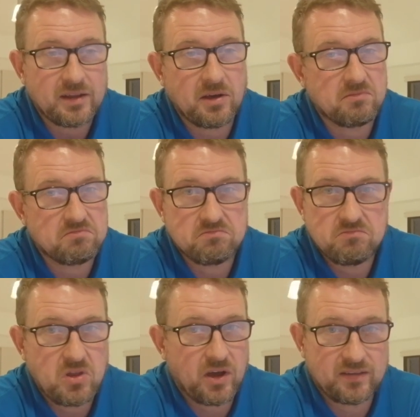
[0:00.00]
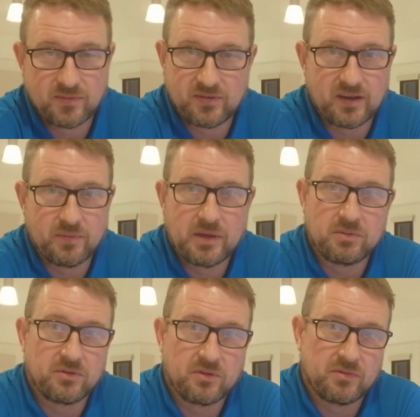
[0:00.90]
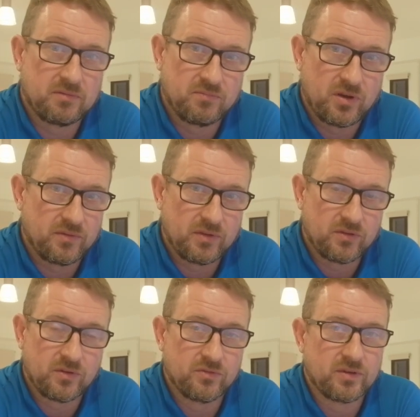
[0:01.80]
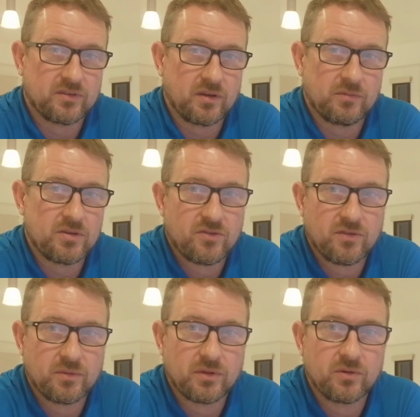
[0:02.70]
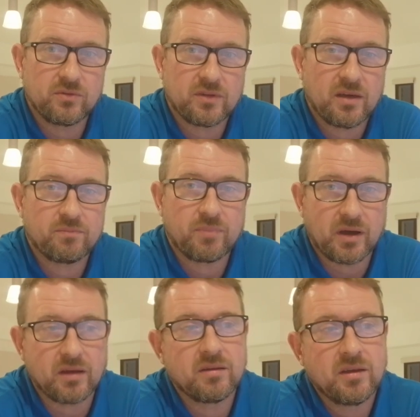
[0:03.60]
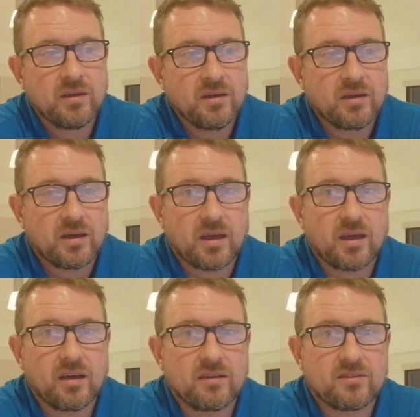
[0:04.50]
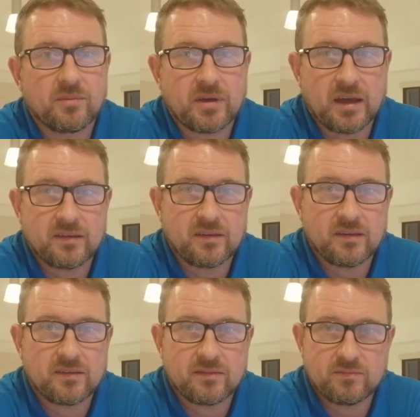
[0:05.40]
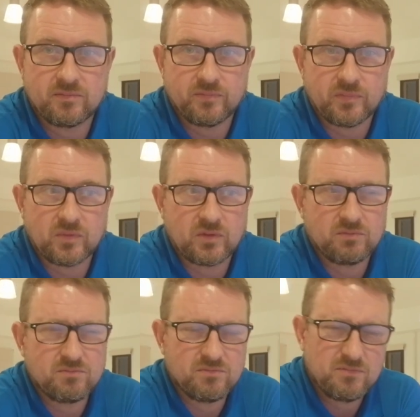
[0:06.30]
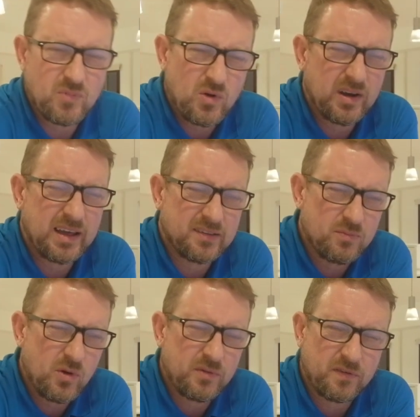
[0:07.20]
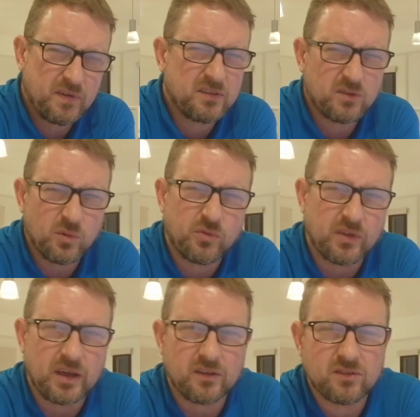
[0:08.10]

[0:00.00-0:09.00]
Now, 90% of people who do private rental contracts don't register it with the Junta, but in some cases, more or less, it's more of a fiscal thing.